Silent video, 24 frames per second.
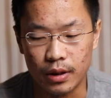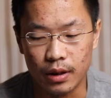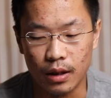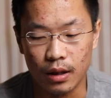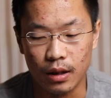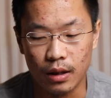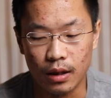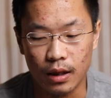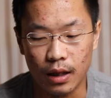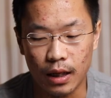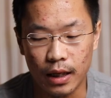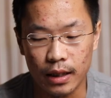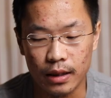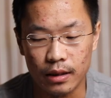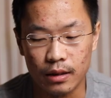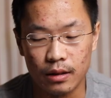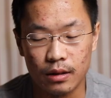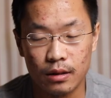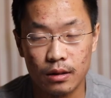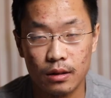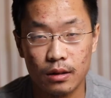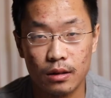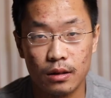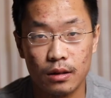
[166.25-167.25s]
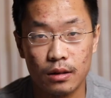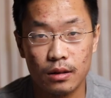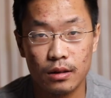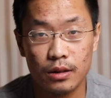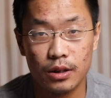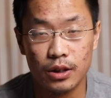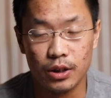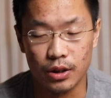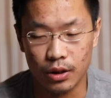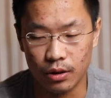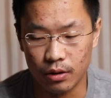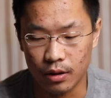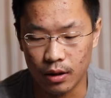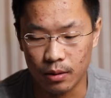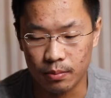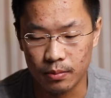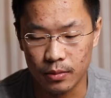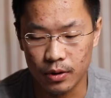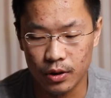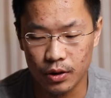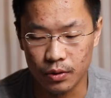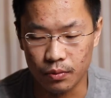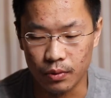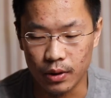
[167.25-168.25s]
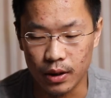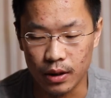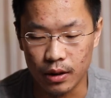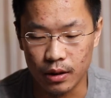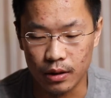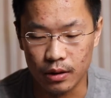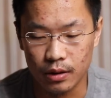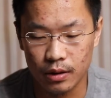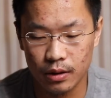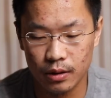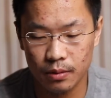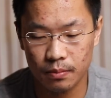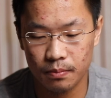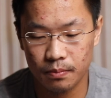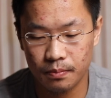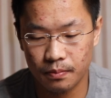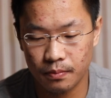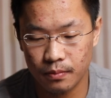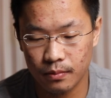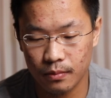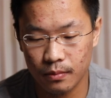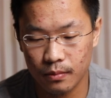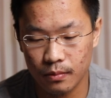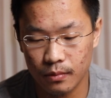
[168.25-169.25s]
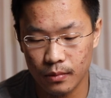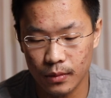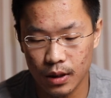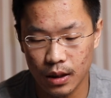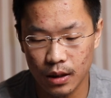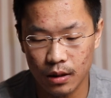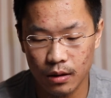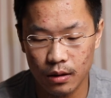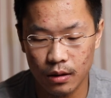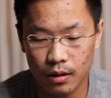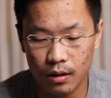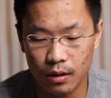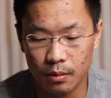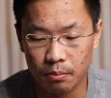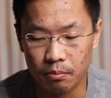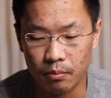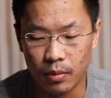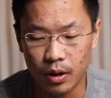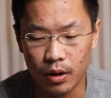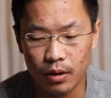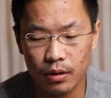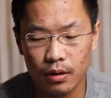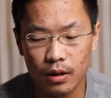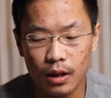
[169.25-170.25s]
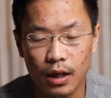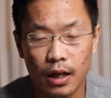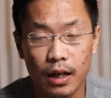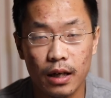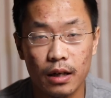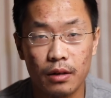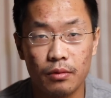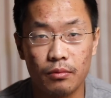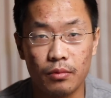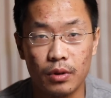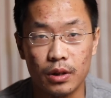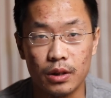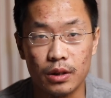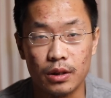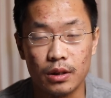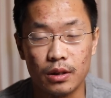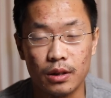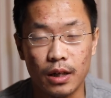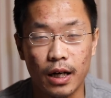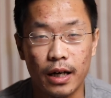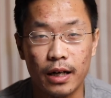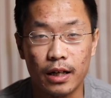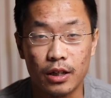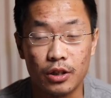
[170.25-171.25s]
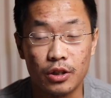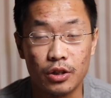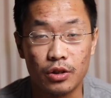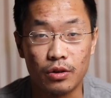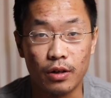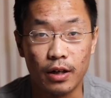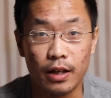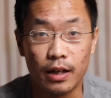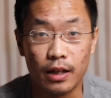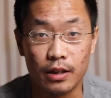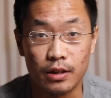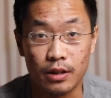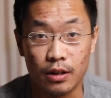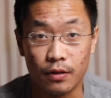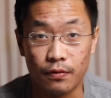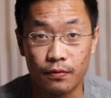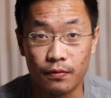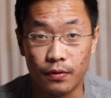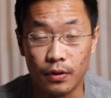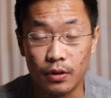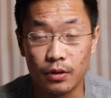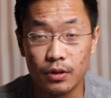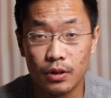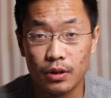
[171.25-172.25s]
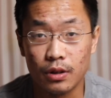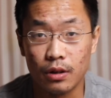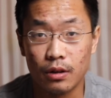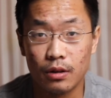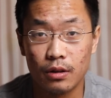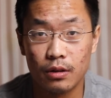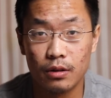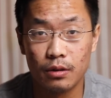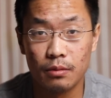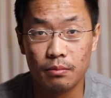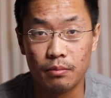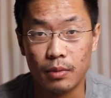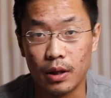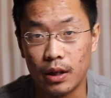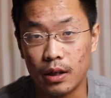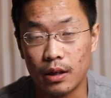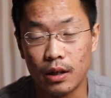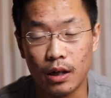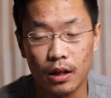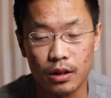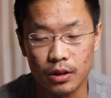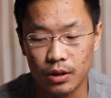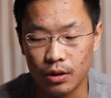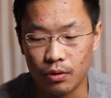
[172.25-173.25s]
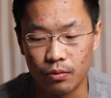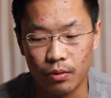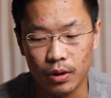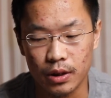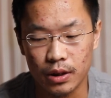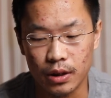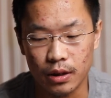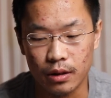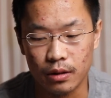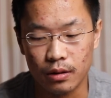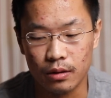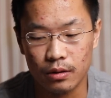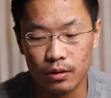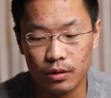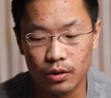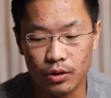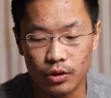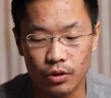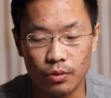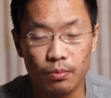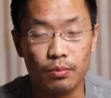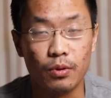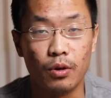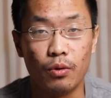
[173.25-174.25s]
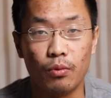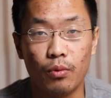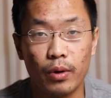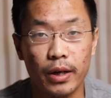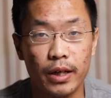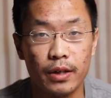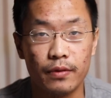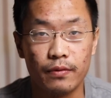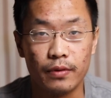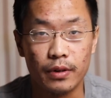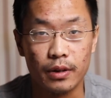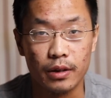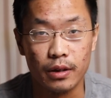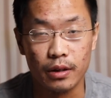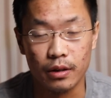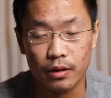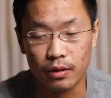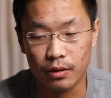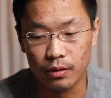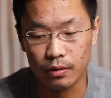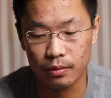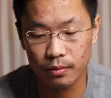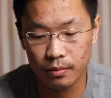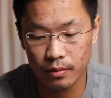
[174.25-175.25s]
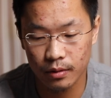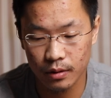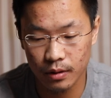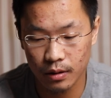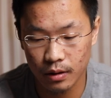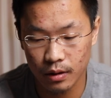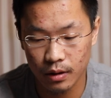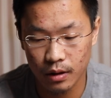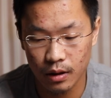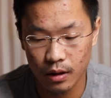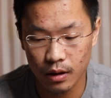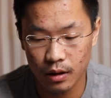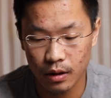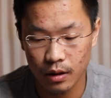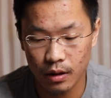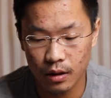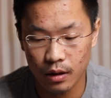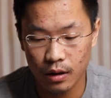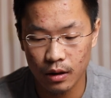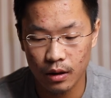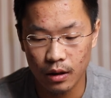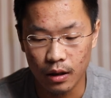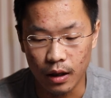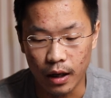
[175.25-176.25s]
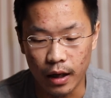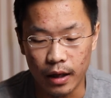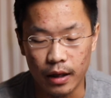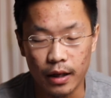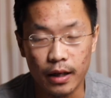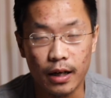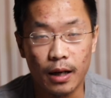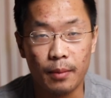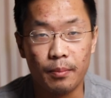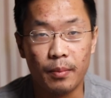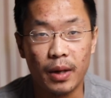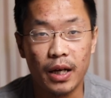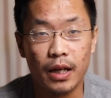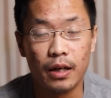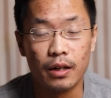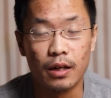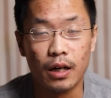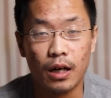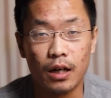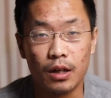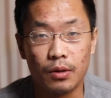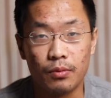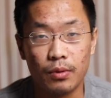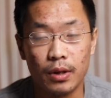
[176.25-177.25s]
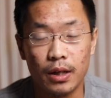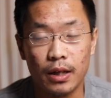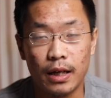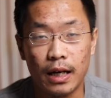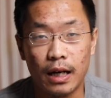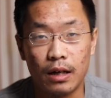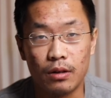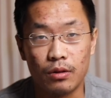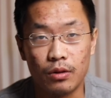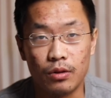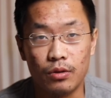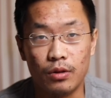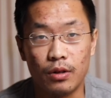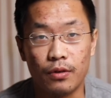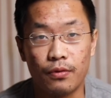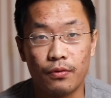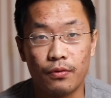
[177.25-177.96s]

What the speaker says: a light syrup sweetness. Burn line was not as straight as the first third, but it also wasn't super wavy either. And then I made it all the way down through the